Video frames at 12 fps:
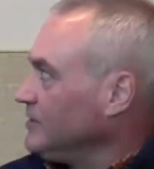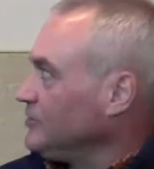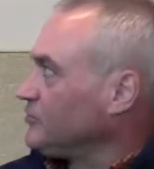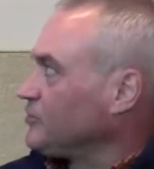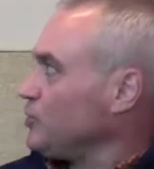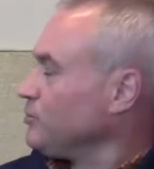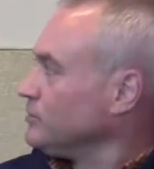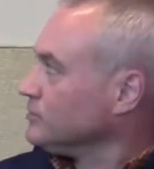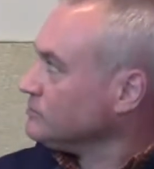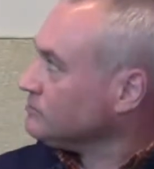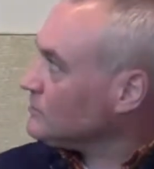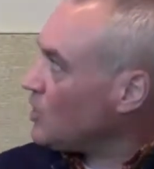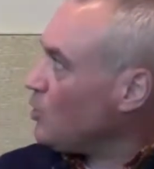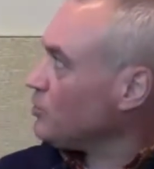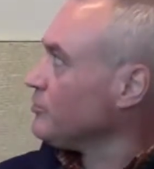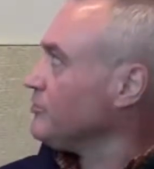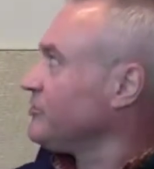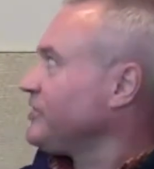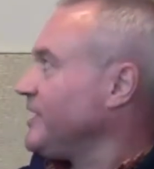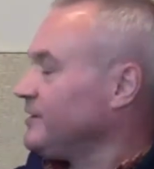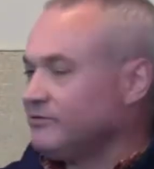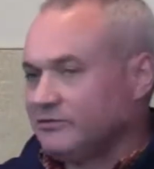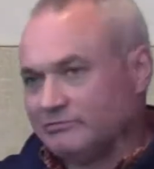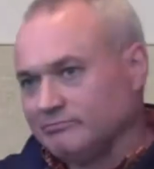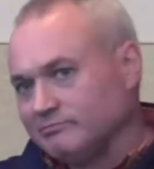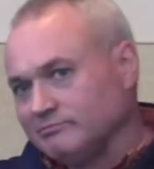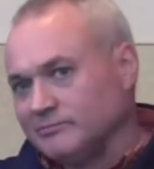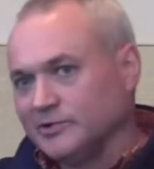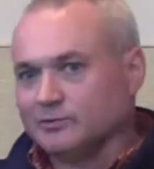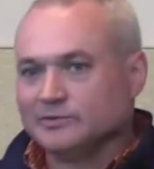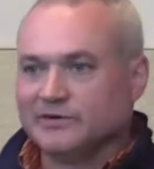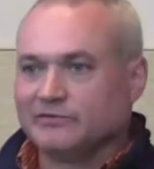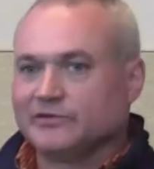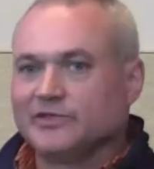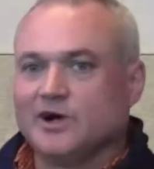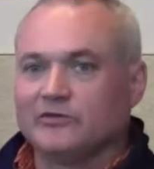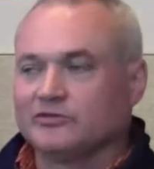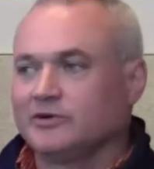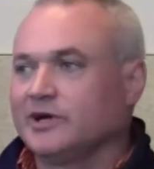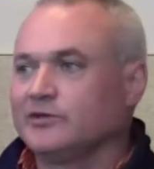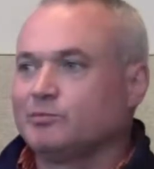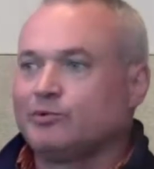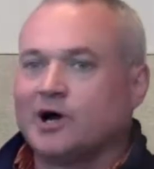Certain owners had different thoughts on how their